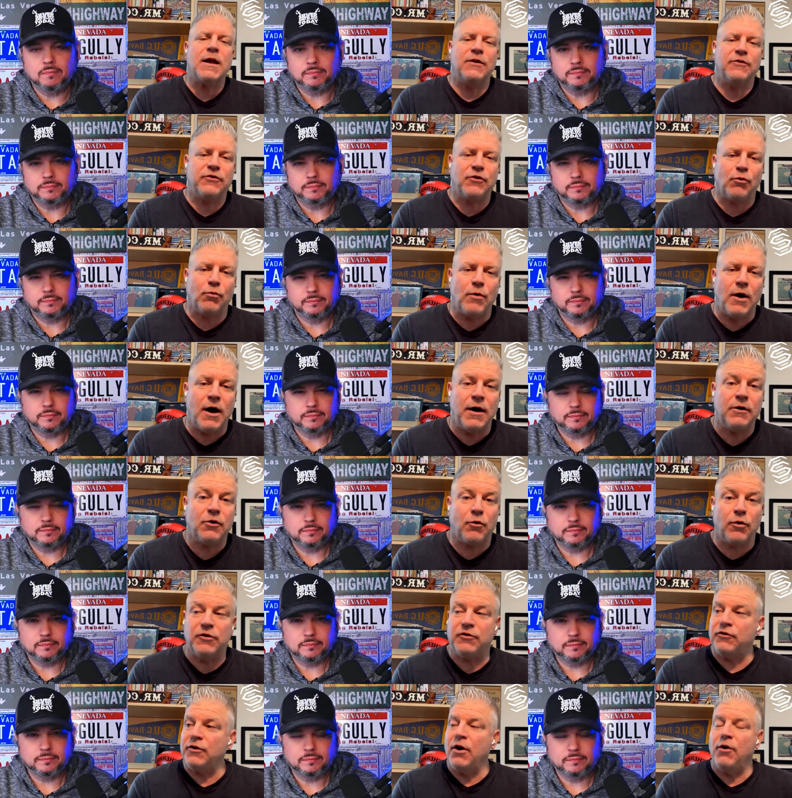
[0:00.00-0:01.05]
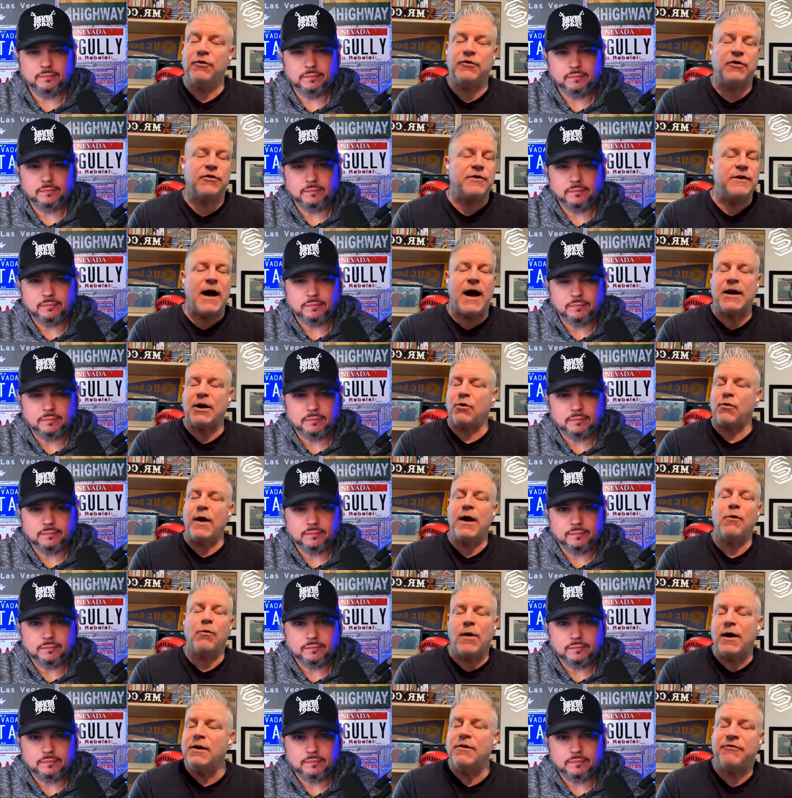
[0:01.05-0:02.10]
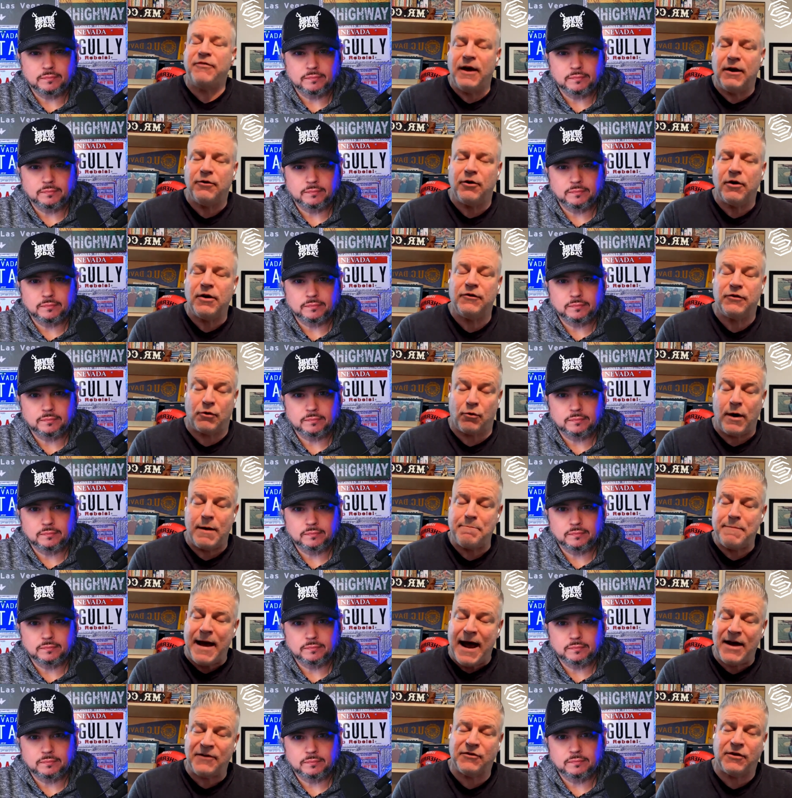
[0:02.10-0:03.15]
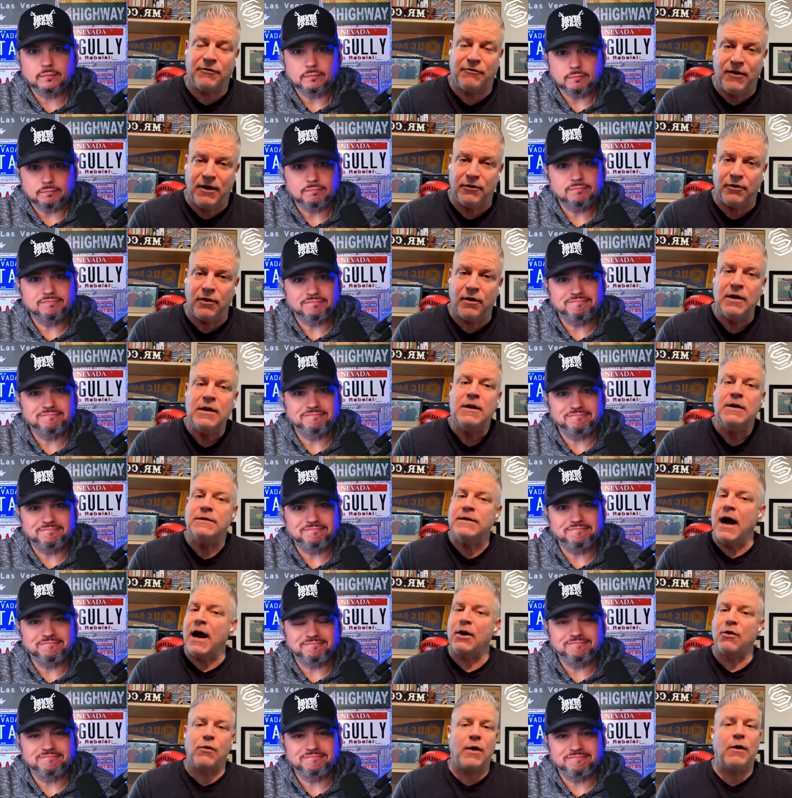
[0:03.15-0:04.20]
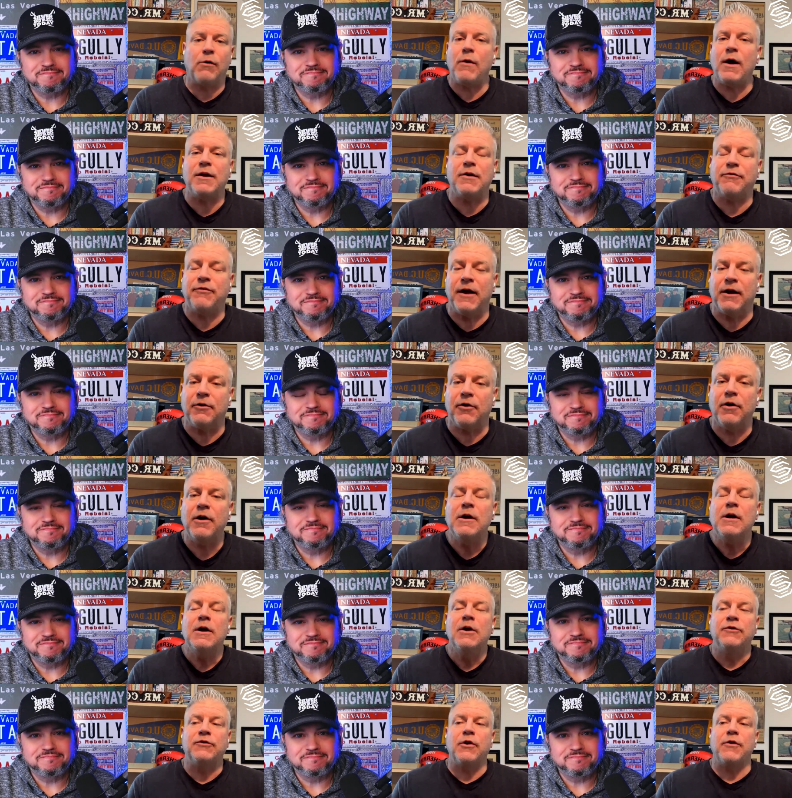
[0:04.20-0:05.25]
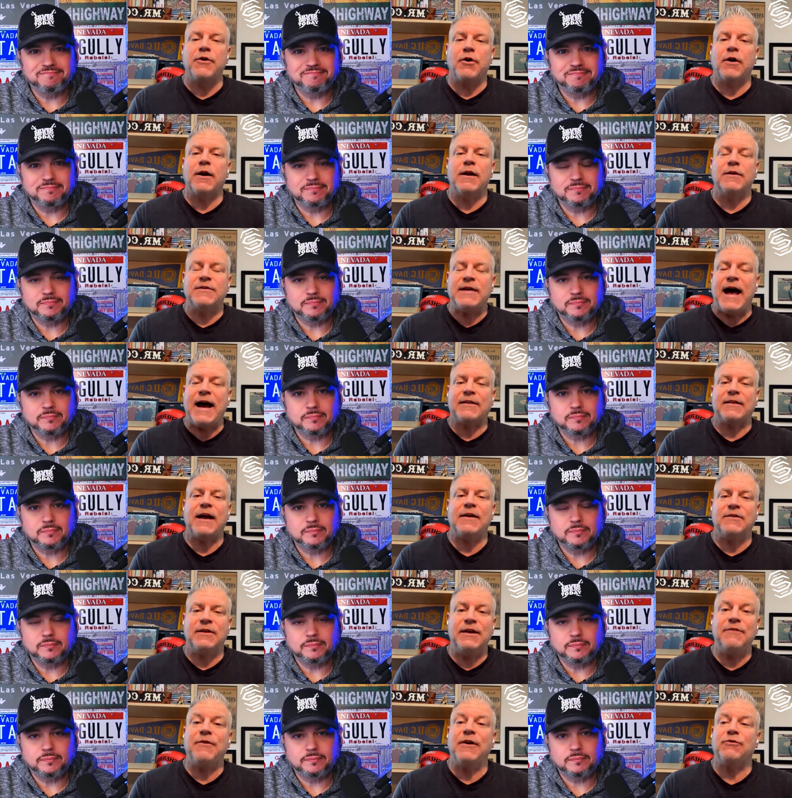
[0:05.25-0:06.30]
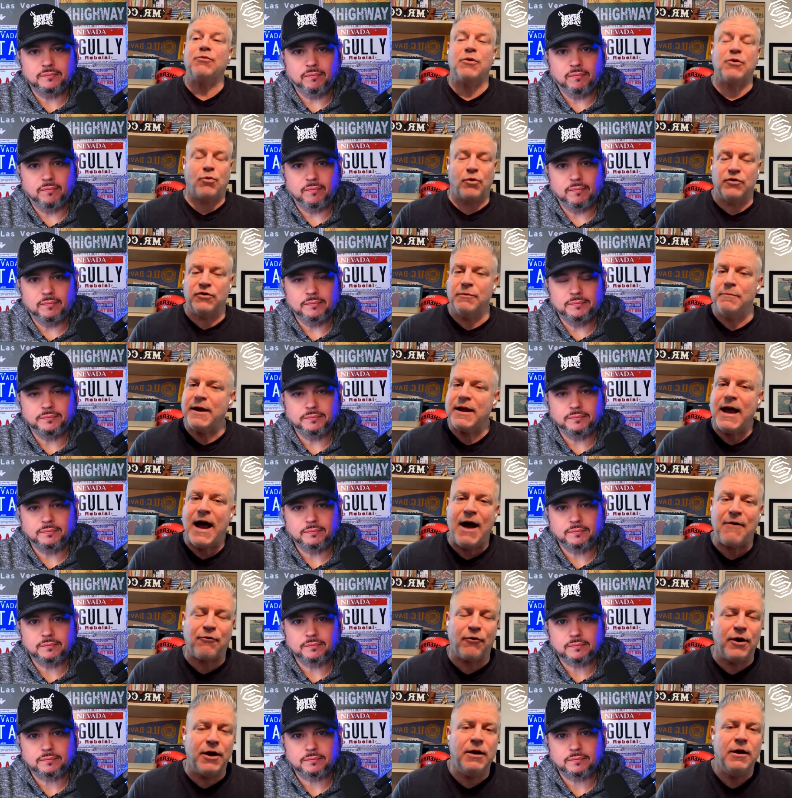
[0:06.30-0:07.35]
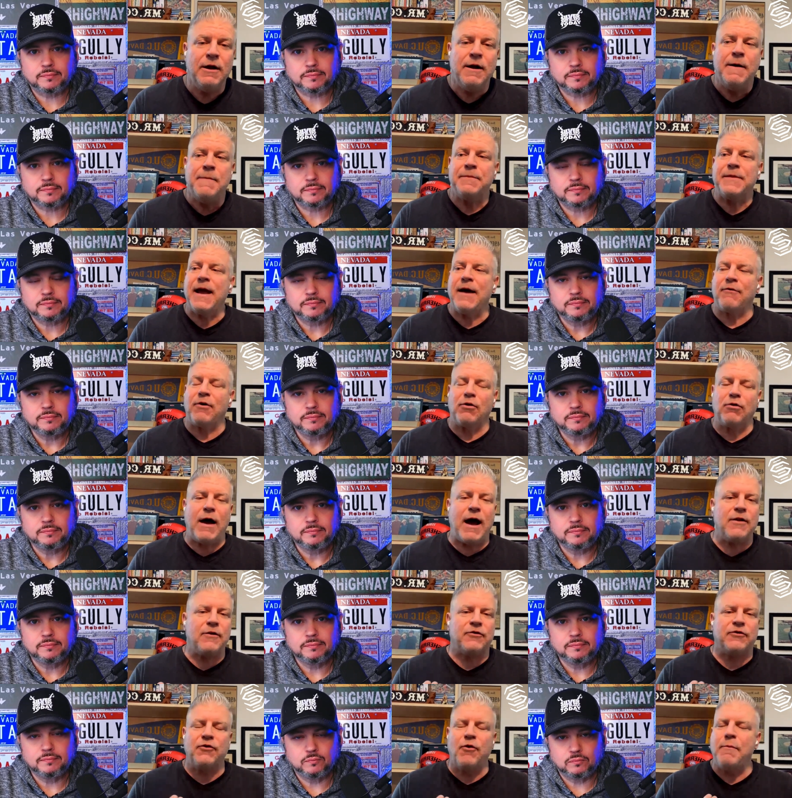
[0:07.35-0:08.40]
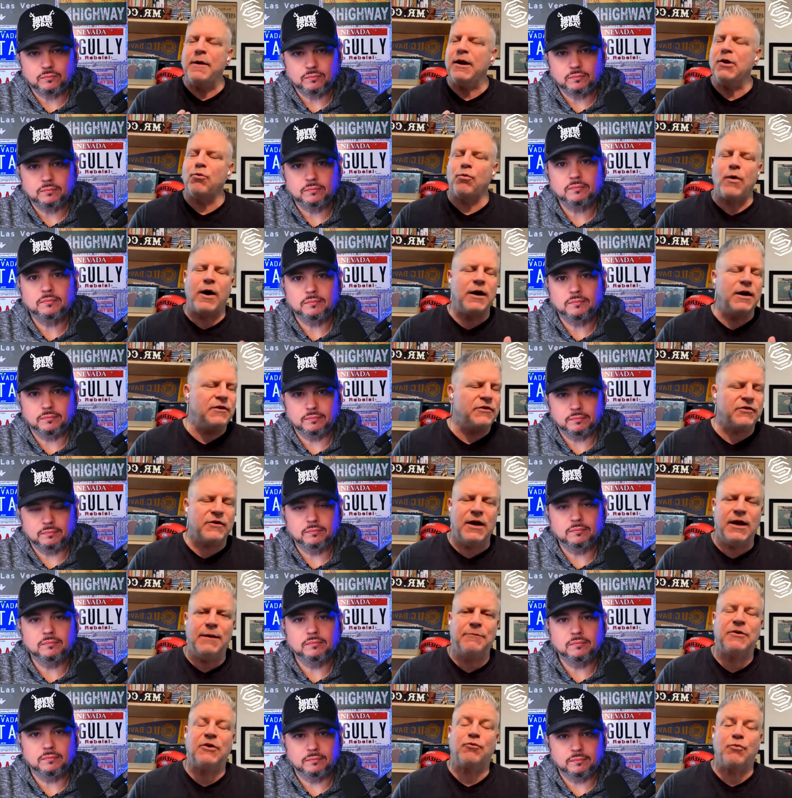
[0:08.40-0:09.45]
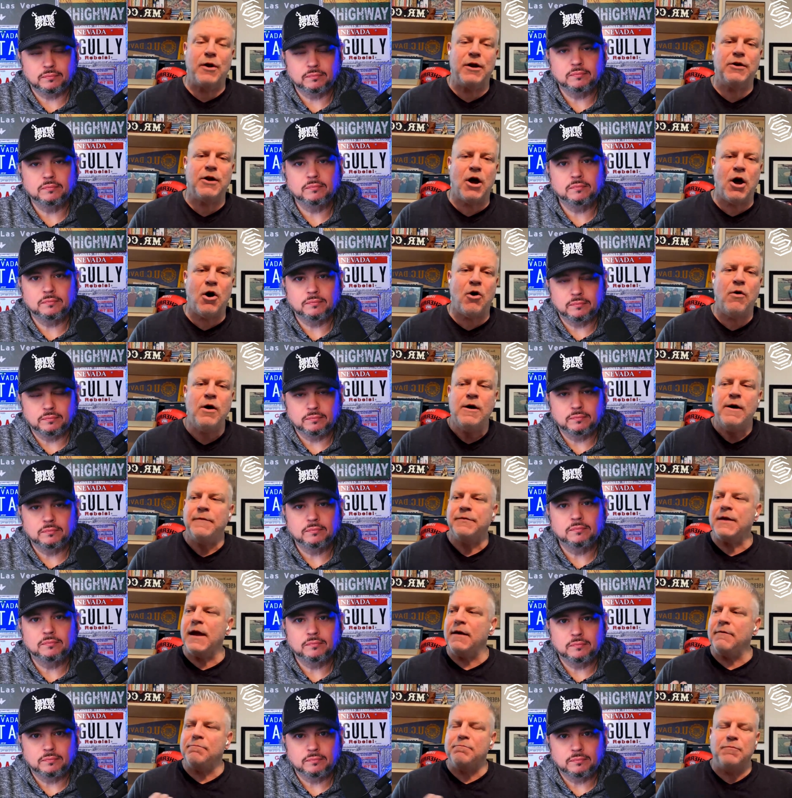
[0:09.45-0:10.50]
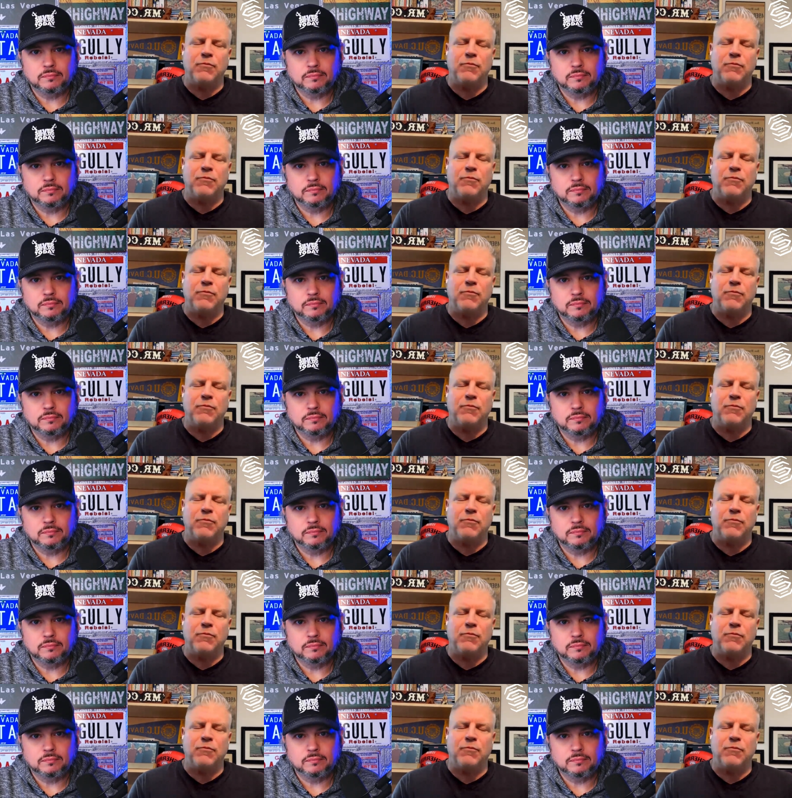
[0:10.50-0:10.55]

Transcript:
Speaker 1: against the run. Chris Jones is not a great run defender. He's a great pass defender, not a great run defender. So they're going to attack that defense with Christian McCaffrey. They have so many running schemes, as we know. A